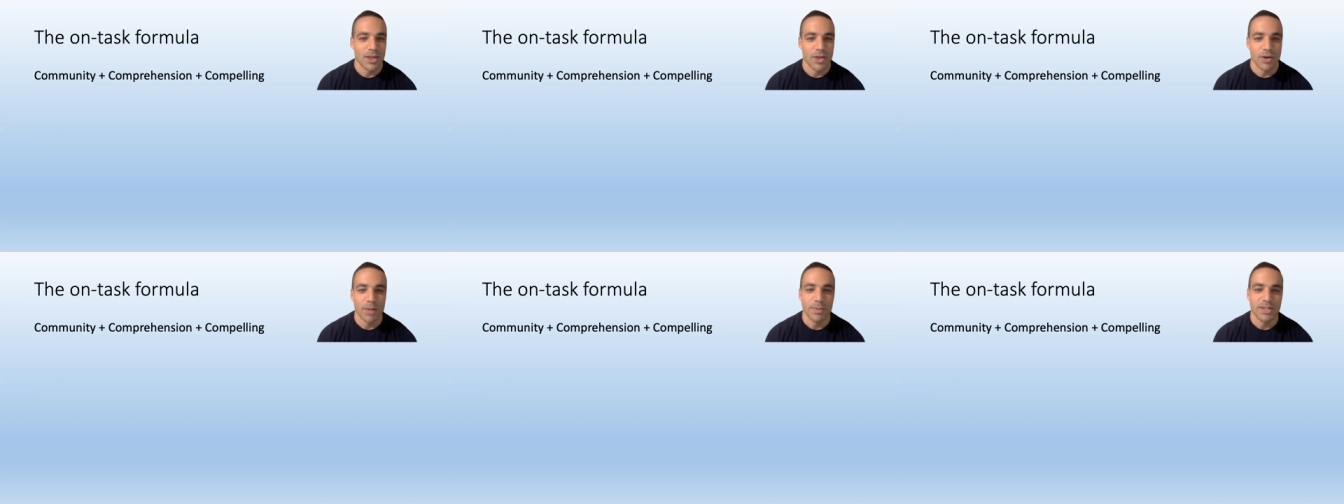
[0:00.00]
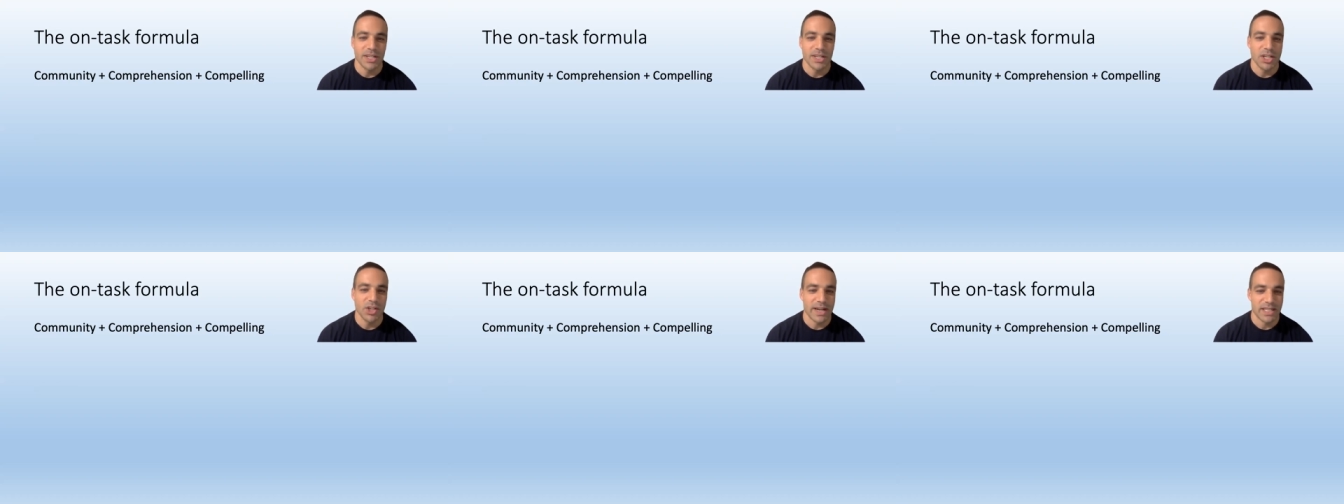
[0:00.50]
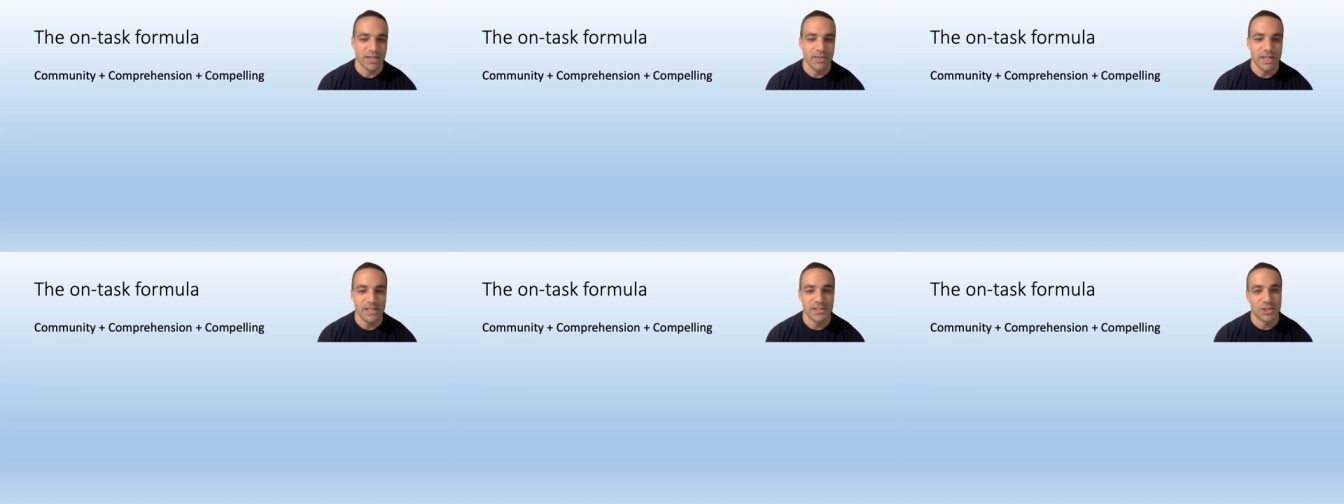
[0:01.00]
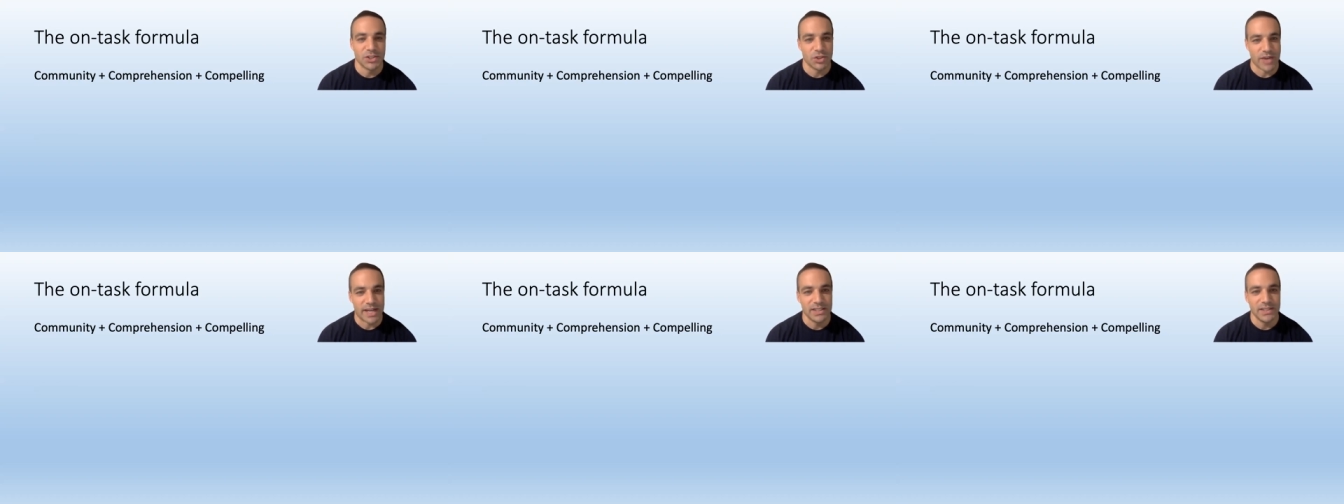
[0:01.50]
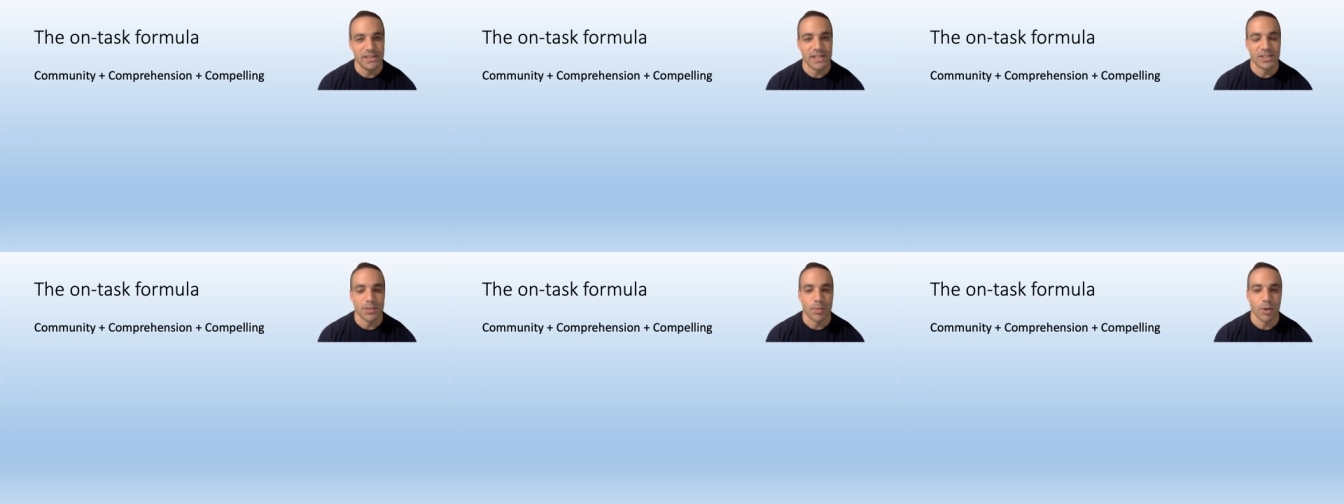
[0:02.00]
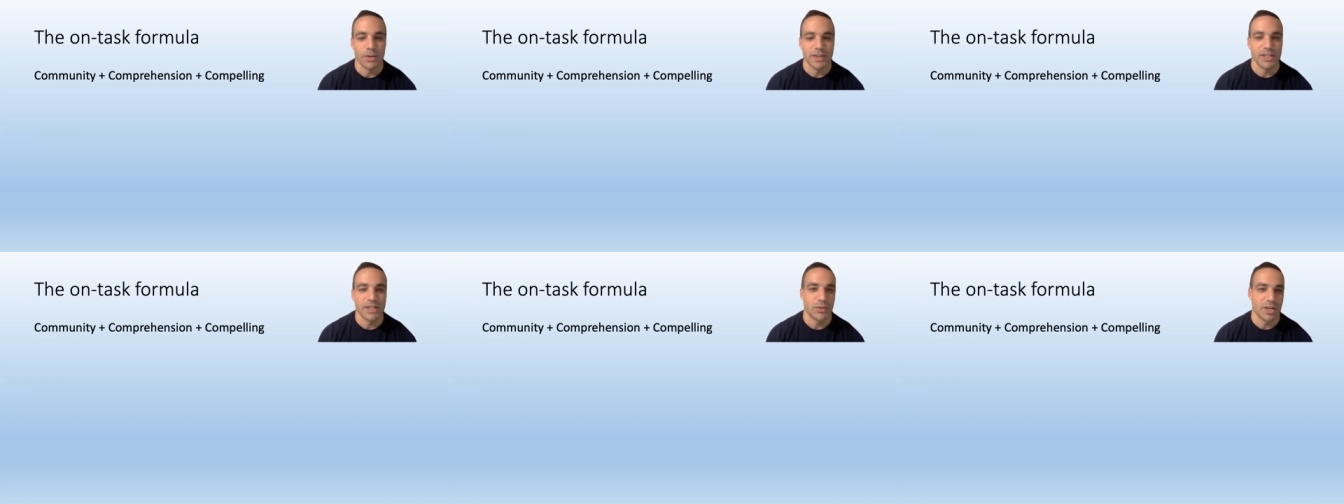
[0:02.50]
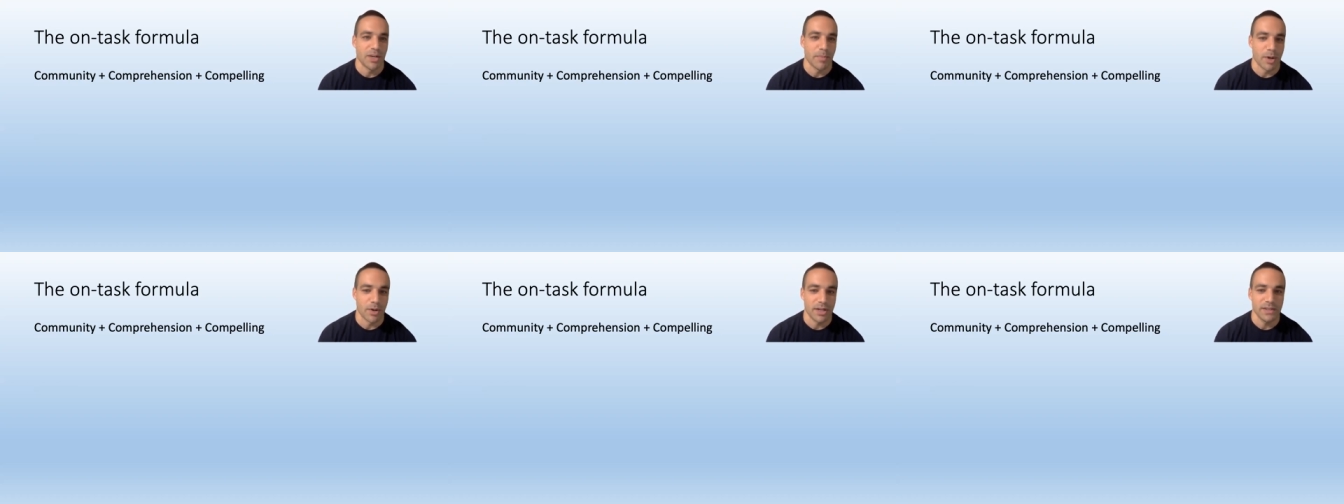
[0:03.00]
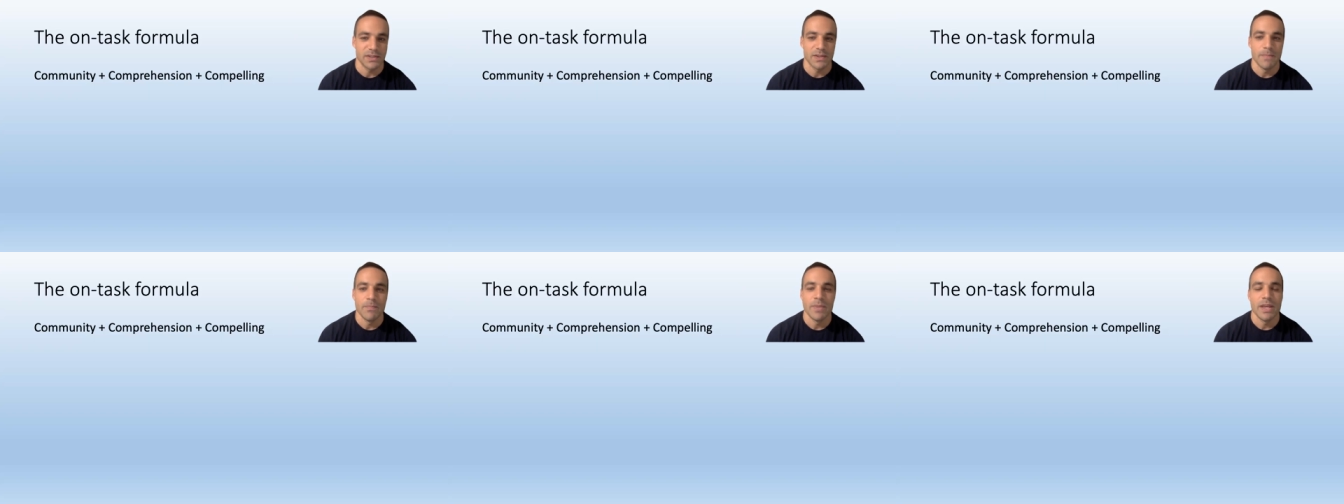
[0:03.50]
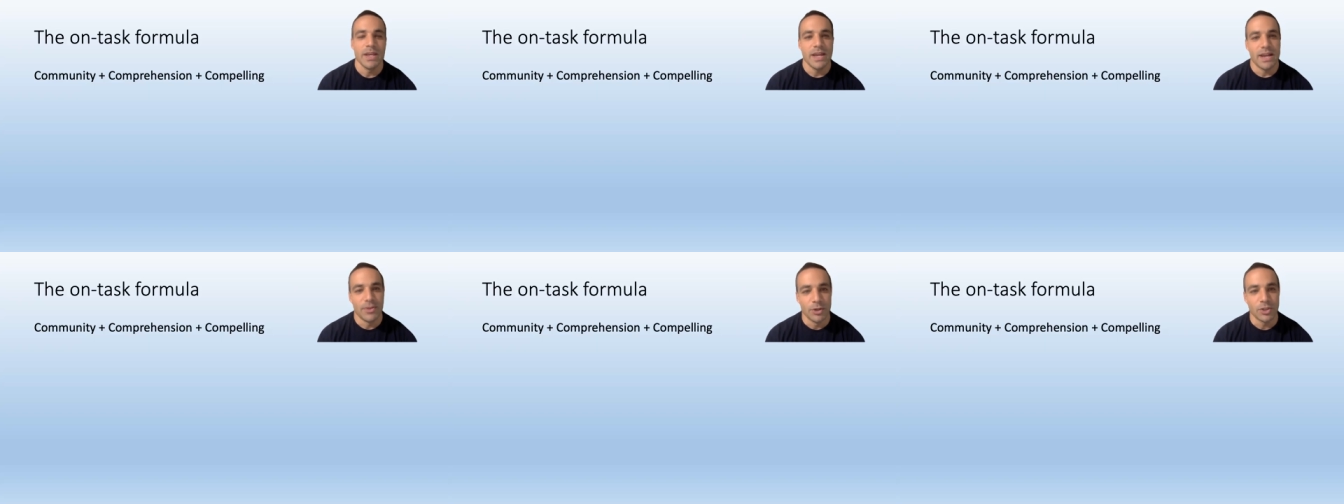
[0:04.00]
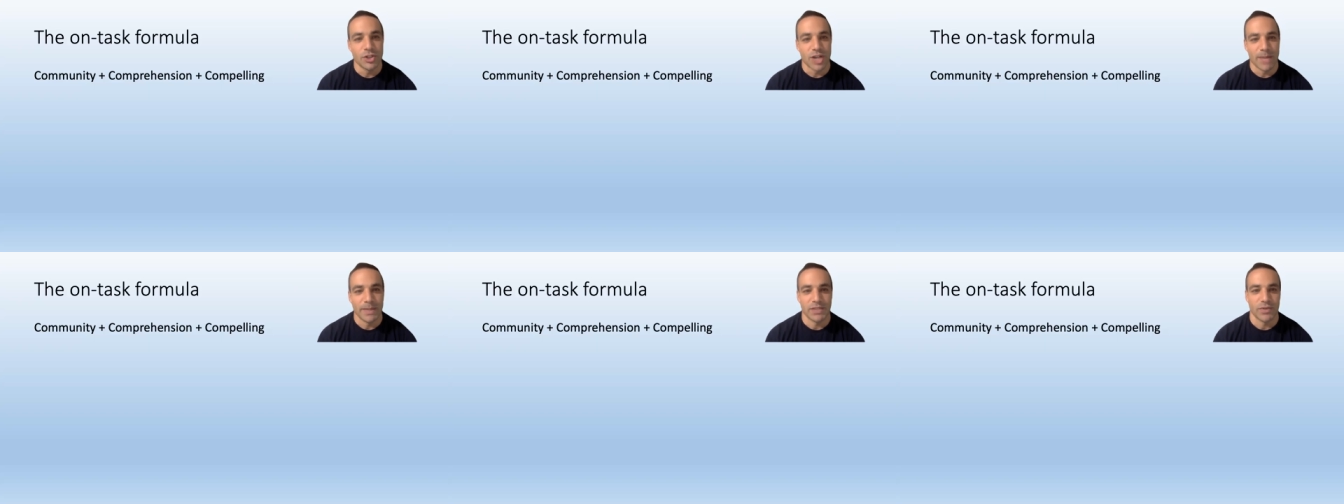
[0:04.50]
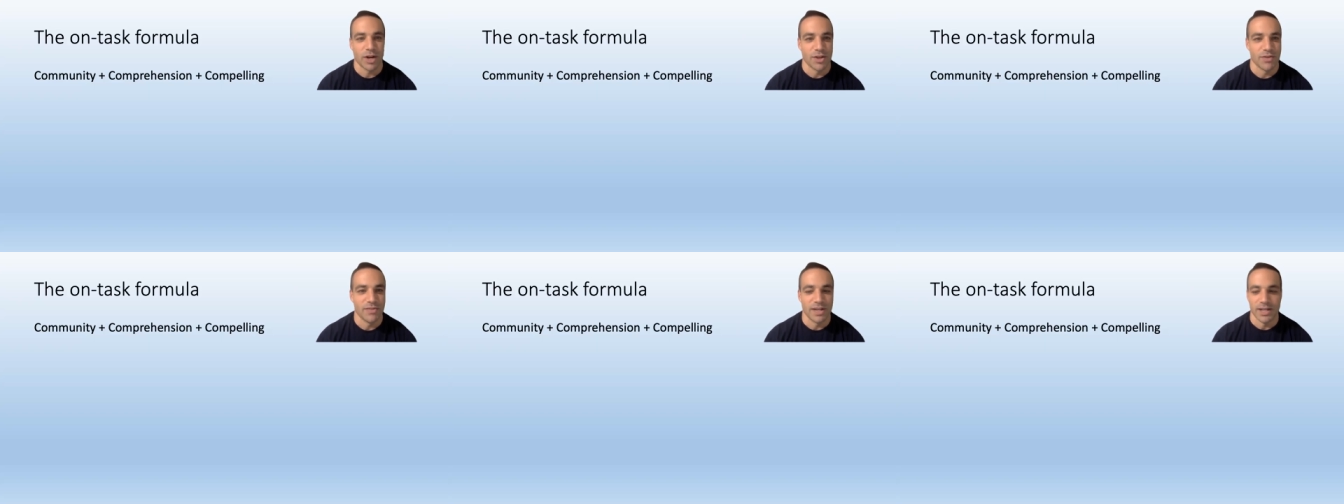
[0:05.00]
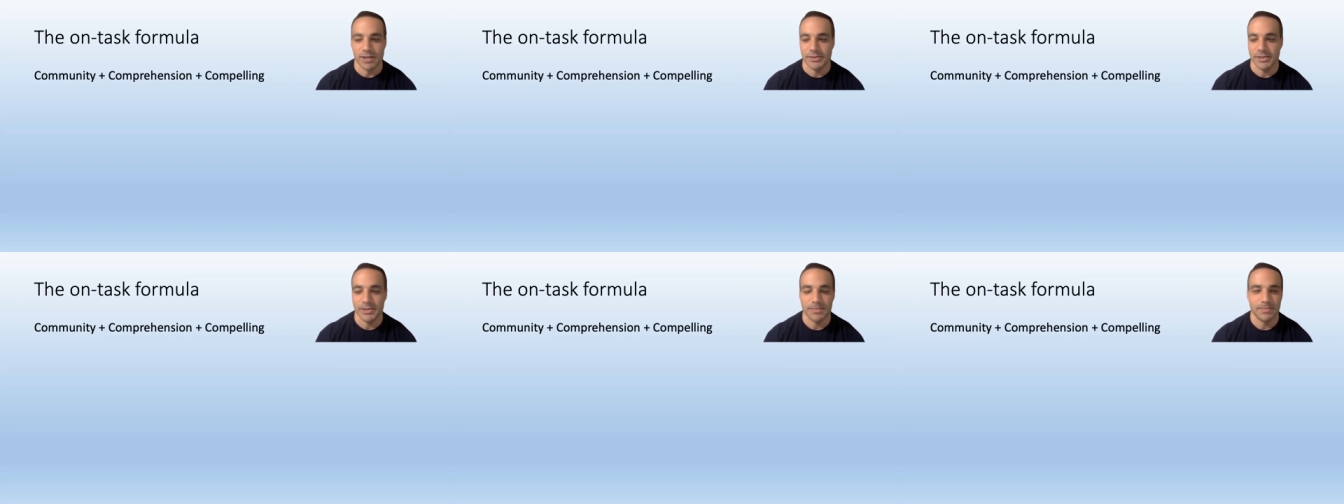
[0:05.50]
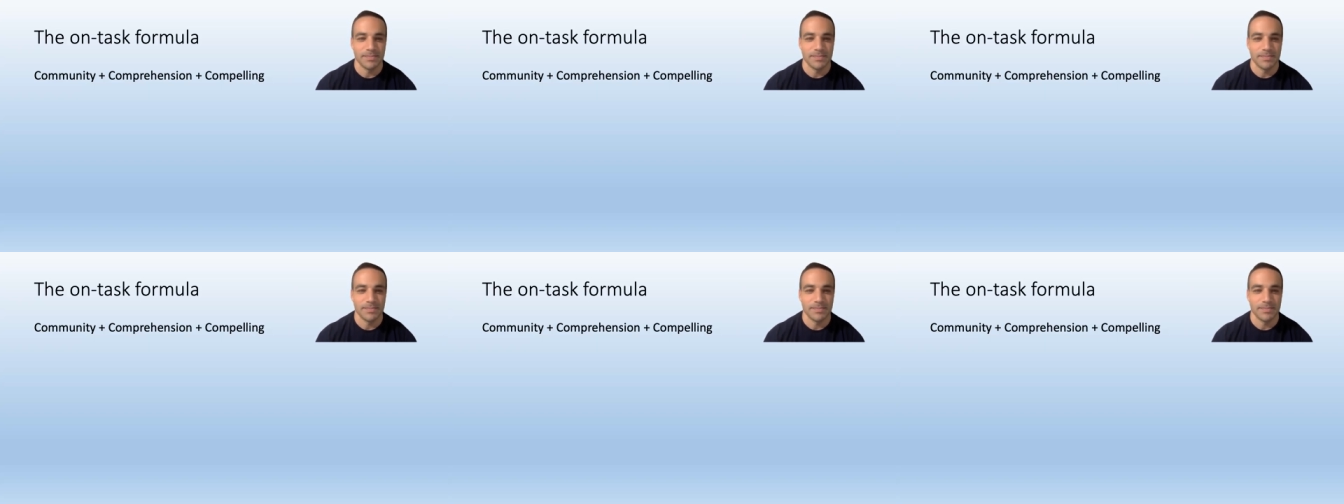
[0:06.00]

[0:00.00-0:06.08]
There are particular activities and strategies that support these three components, and those are topics for other videos.